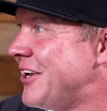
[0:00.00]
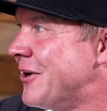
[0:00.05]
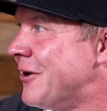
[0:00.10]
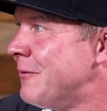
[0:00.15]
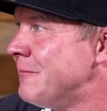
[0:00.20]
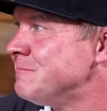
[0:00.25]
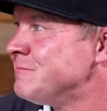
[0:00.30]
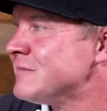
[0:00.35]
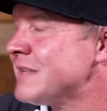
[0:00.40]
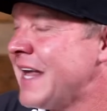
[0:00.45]
you
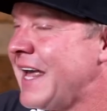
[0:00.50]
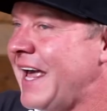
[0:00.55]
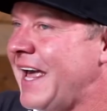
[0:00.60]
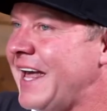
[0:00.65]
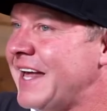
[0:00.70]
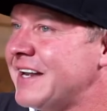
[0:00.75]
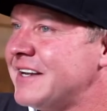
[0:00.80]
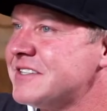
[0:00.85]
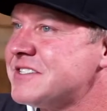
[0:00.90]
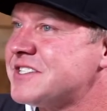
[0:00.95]
know,
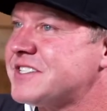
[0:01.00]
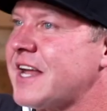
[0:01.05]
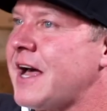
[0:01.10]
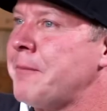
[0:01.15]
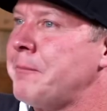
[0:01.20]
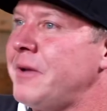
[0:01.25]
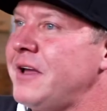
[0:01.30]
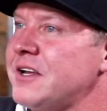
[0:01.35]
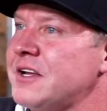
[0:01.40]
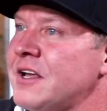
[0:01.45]
and
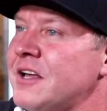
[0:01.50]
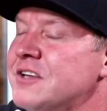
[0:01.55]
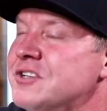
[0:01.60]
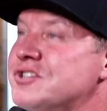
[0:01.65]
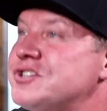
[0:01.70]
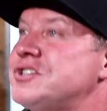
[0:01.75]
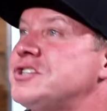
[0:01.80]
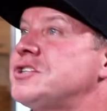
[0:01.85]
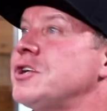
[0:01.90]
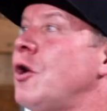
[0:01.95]
stop being
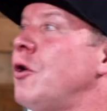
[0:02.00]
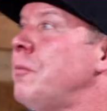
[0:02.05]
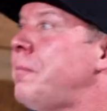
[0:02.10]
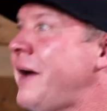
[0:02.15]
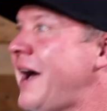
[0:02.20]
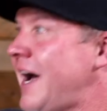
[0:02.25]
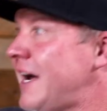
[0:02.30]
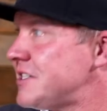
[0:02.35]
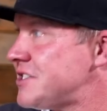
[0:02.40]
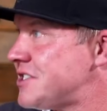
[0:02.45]
so
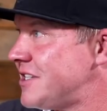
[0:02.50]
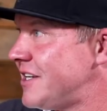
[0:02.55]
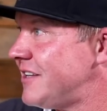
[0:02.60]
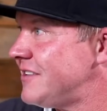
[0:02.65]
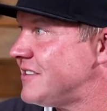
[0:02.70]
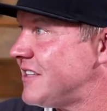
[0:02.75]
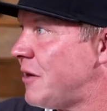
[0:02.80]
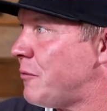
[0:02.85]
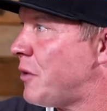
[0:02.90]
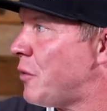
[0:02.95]

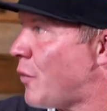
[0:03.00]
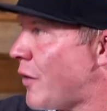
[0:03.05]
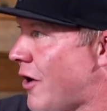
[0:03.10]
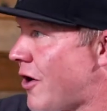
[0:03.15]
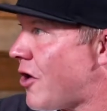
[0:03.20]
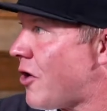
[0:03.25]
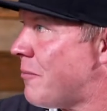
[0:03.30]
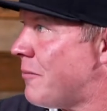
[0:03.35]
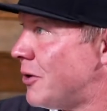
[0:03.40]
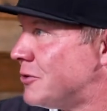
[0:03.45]
passionate that we
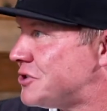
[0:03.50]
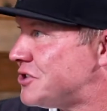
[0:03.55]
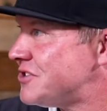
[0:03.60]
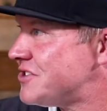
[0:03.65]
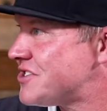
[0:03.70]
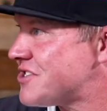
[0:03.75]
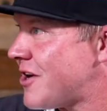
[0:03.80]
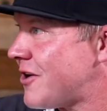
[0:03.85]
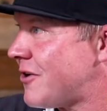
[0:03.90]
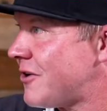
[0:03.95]
wear our
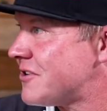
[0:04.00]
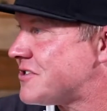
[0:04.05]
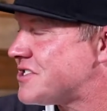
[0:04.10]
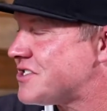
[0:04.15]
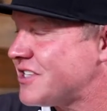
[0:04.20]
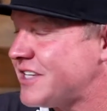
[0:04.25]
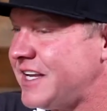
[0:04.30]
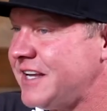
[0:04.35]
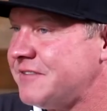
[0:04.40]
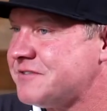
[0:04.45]
emotions on our
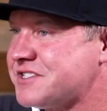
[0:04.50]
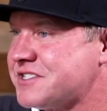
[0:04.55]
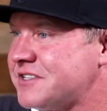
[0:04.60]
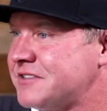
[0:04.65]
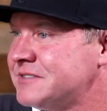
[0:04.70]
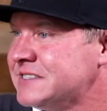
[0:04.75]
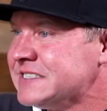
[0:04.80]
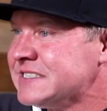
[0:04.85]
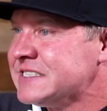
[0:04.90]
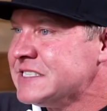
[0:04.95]
sleeves
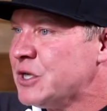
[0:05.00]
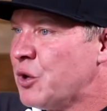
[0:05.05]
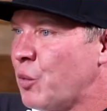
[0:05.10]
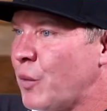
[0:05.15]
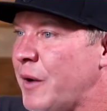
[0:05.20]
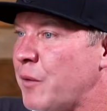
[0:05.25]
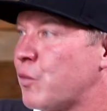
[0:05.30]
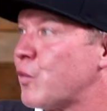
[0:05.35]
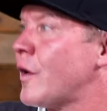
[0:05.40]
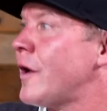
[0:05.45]
and mm-hmm.
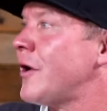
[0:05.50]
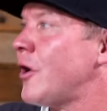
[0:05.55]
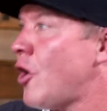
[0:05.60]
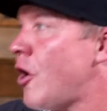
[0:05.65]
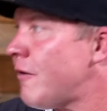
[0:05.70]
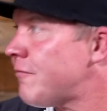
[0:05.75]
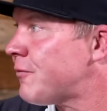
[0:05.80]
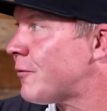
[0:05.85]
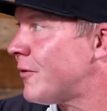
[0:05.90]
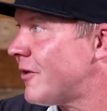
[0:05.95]
we run
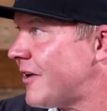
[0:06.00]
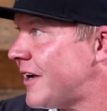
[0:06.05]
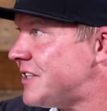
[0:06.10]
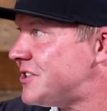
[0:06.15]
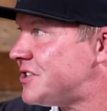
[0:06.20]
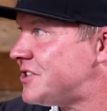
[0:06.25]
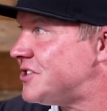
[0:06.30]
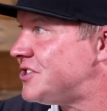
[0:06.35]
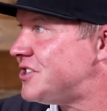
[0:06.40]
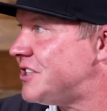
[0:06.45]
off
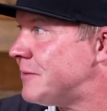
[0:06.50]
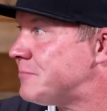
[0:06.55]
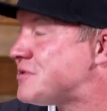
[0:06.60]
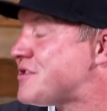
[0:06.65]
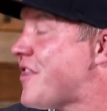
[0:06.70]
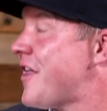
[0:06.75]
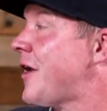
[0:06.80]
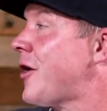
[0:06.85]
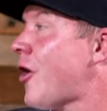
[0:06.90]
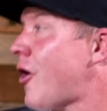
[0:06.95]

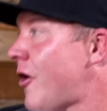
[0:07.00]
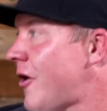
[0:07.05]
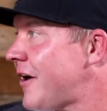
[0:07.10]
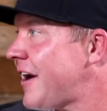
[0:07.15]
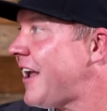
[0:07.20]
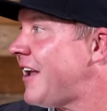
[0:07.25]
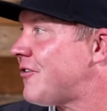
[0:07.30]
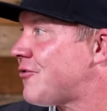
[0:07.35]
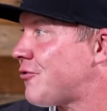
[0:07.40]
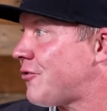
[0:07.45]
relationships that
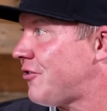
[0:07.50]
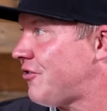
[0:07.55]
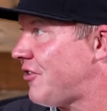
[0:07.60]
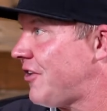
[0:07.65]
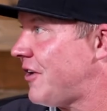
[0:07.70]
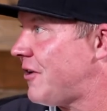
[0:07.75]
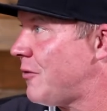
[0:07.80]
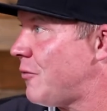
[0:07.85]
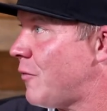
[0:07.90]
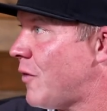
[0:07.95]
aren't
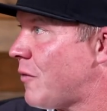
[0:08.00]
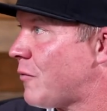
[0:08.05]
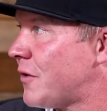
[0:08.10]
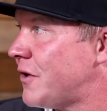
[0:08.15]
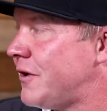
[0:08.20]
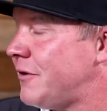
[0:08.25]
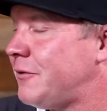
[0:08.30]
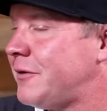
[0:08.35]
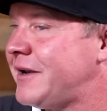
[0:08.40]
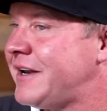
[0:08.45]
interested in what
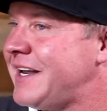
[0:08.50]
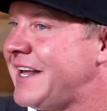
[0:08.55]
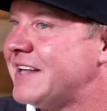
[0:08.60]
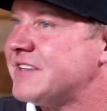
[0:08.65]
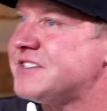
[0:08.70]
we're doing